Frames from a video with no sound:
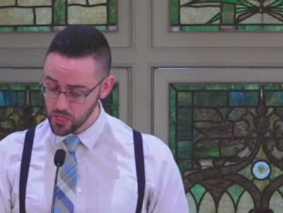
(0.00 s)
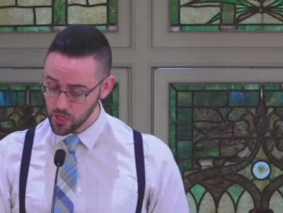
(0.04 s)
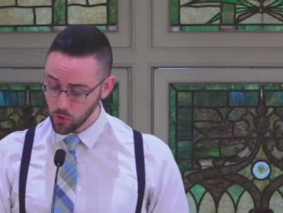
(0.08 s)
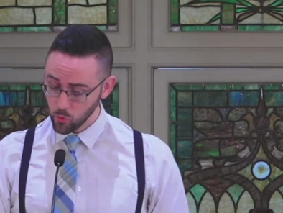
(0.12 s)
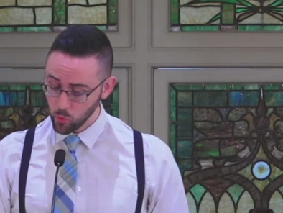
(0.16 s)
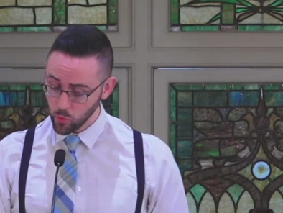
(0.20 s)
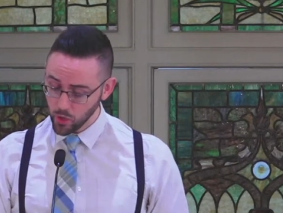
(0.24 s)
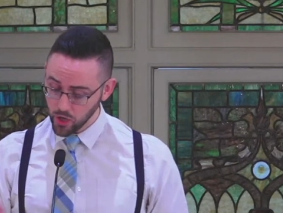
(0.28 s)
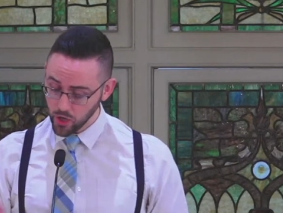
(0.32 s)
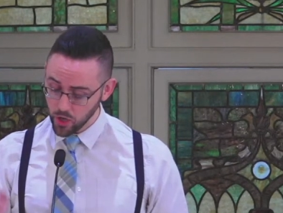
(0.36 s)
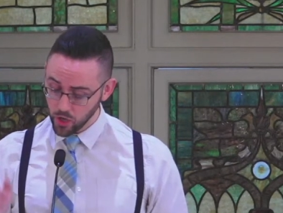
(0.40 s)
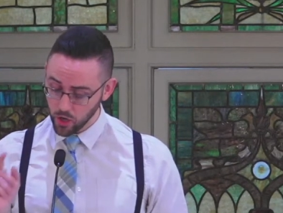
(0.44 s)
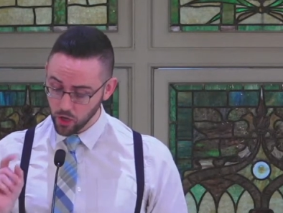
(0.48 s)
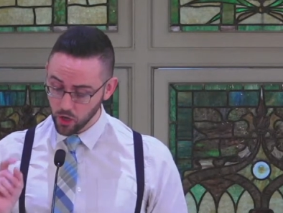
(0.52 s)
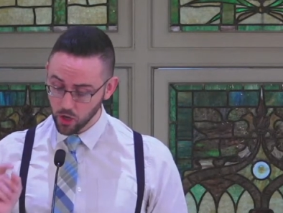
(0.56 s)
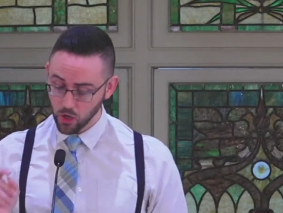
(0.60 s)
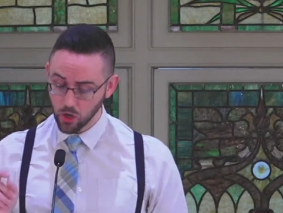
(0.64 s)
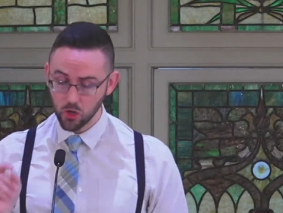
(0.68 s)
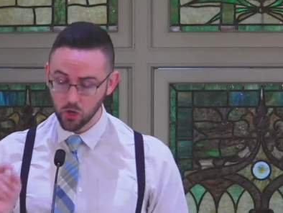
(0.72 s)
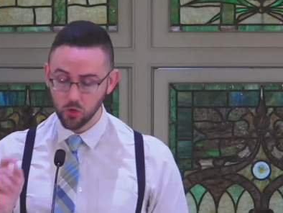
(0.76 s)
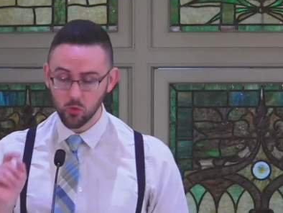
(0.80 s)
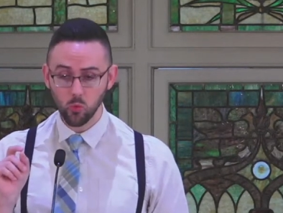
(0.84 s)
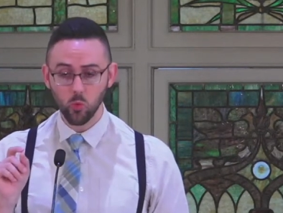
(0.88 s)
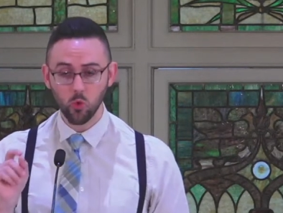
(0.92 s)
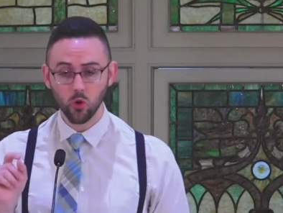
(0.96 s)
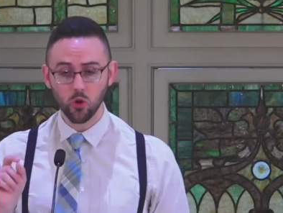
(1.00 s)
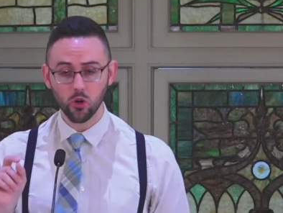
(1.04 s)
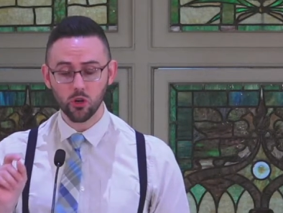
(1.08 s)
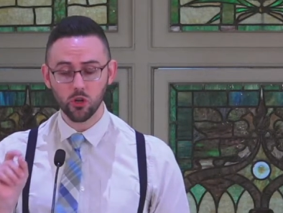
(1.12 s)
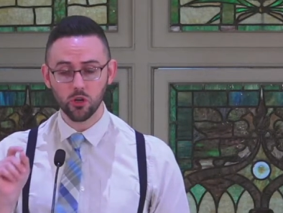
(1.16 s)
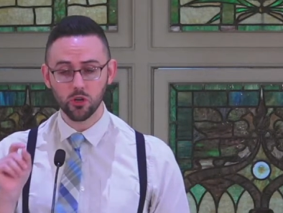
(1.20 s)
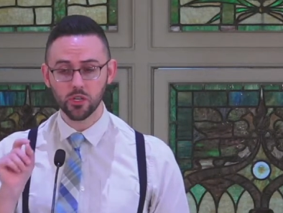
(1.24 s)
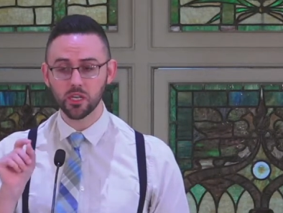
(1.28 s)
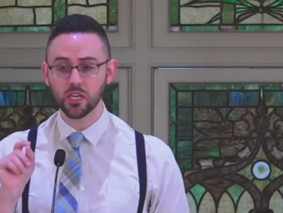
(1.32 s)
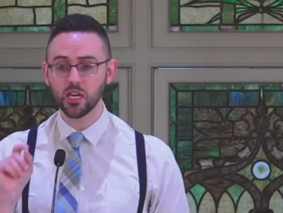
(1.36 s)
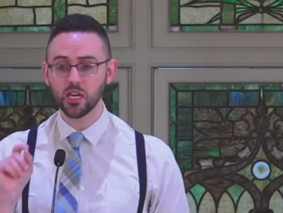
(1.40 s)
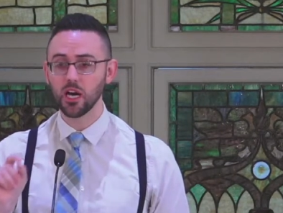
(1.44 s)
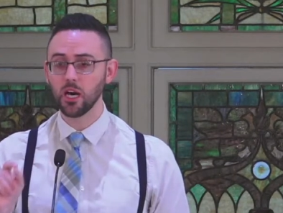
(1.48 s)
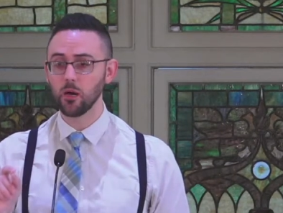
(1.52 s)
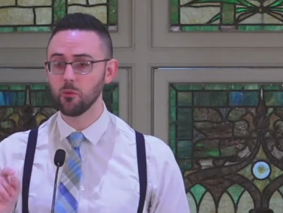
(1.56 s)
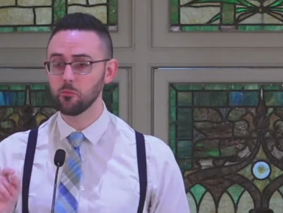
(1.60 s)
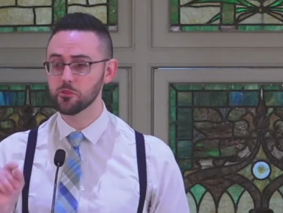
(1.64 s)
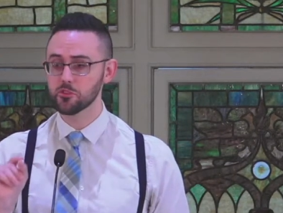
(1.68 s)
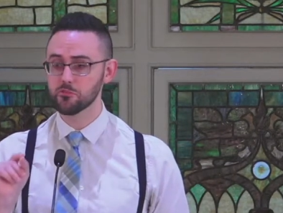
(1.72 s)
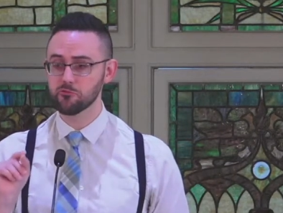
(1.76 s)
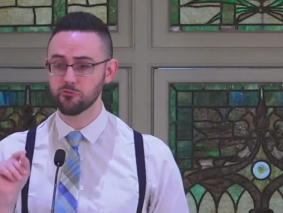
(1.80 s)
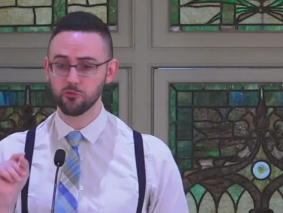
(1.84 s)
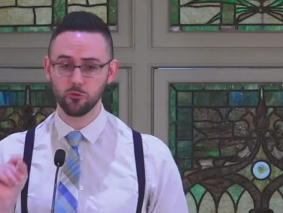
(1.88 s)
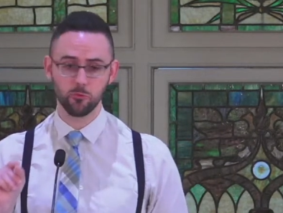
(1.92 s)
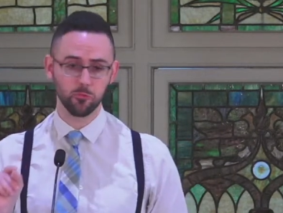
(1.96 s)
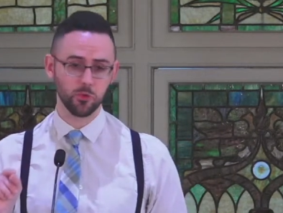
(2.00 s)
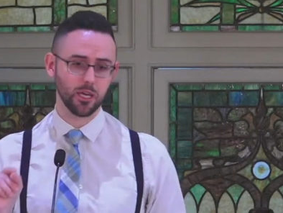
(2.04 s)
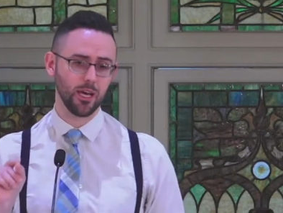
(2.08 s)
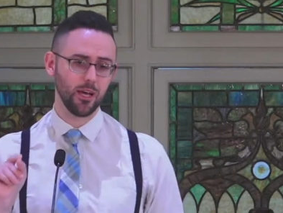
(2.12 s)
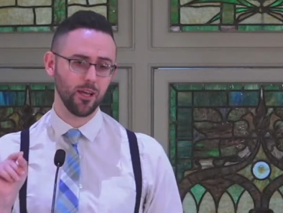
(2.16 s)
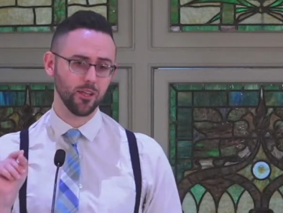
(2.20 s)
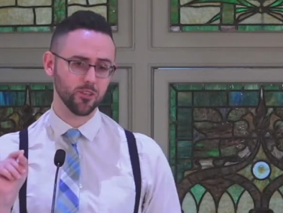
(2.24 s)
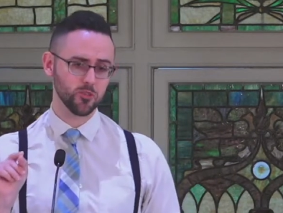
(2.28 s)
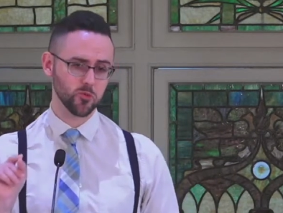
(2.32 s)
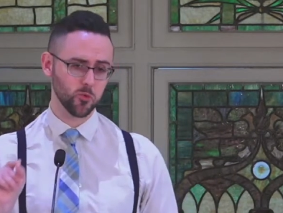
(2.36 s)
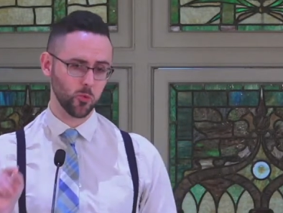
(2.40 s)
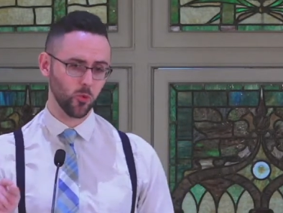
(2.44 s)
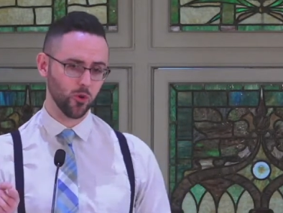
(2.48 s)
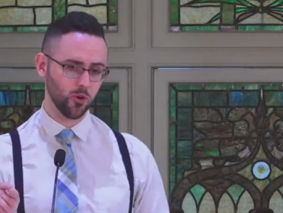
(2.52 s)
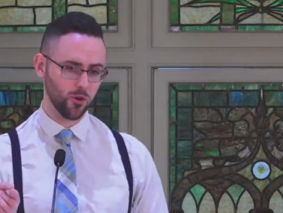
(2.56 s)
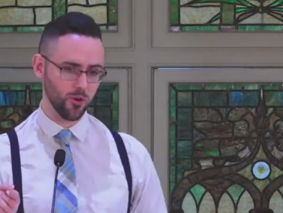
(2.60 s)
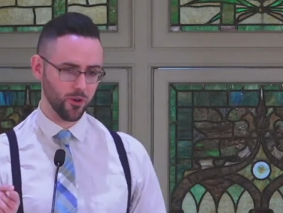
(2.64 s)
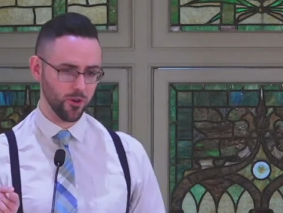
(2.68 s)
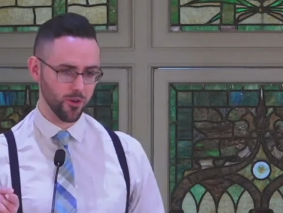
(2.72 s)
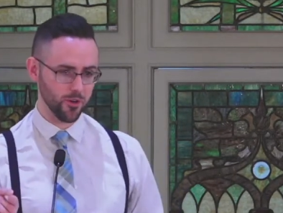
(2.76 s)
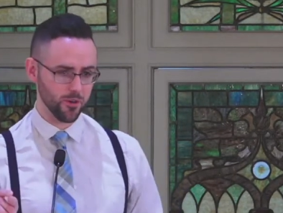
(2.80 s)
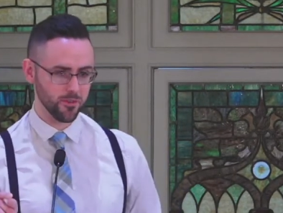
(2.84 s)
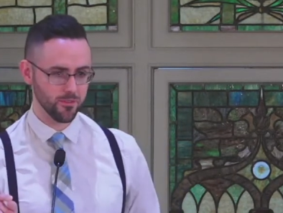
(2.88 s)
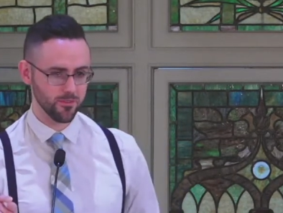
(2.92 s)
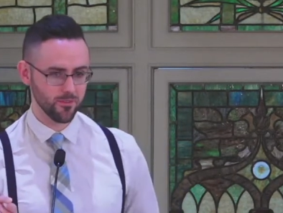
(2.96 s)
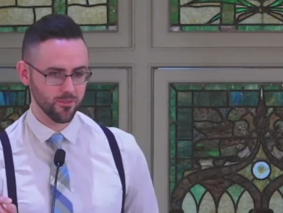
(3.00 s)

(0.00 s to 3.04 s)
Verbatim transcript: when a hard word comes from God's word.